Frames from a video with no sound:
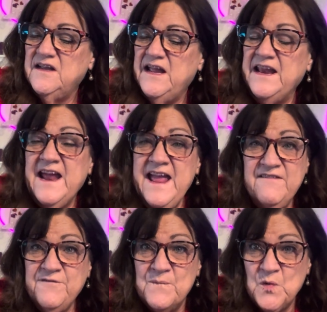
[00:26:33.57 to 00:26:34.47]
And I
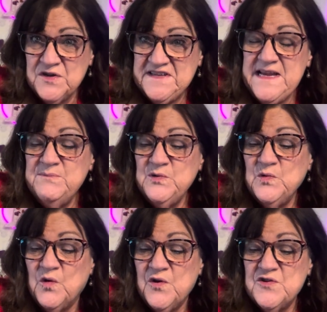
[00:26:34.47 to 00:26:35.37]
have more Temu
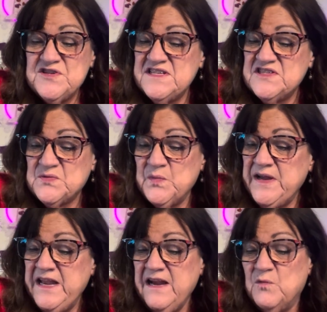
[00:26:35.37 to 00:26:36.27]
orders this
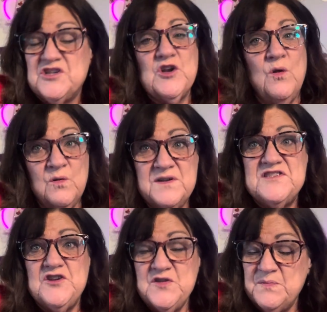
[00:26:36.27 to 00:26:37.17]
week, which always
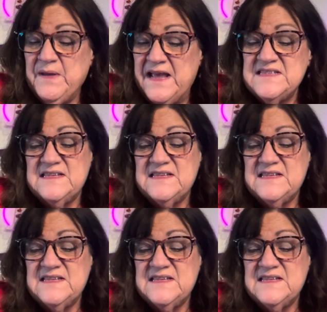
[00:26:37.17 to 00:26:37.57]
do the best.